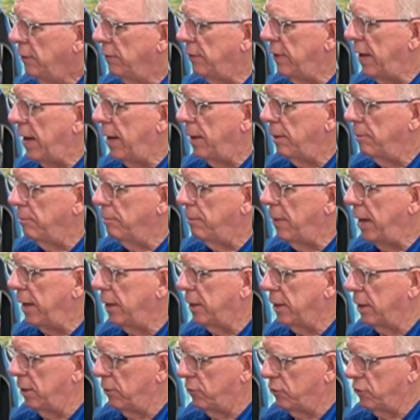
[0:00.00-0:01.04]
that
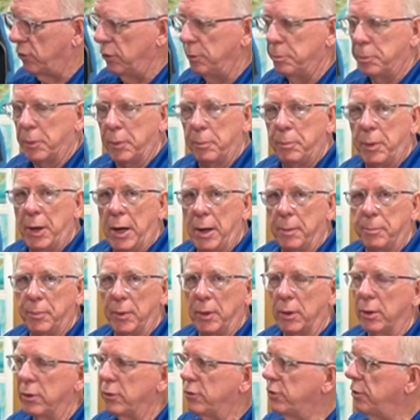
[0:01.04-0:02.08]
make it super
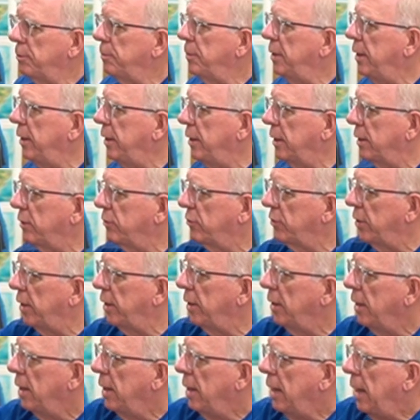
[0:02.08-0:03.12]
popular to me is
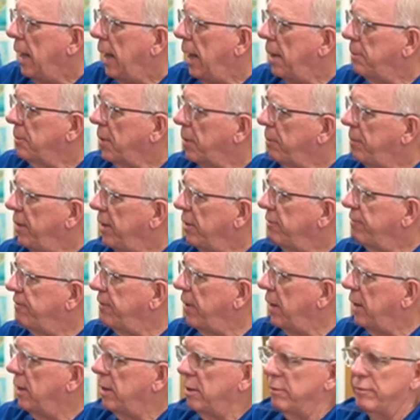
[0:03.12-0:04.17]
that I'm a big
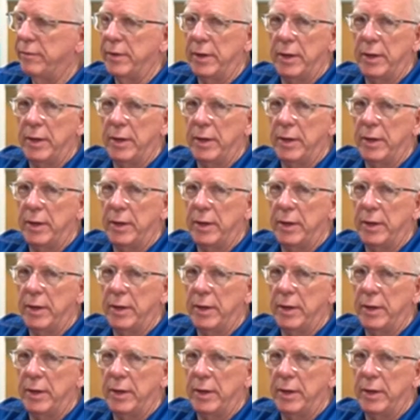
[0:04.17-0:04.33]
fan of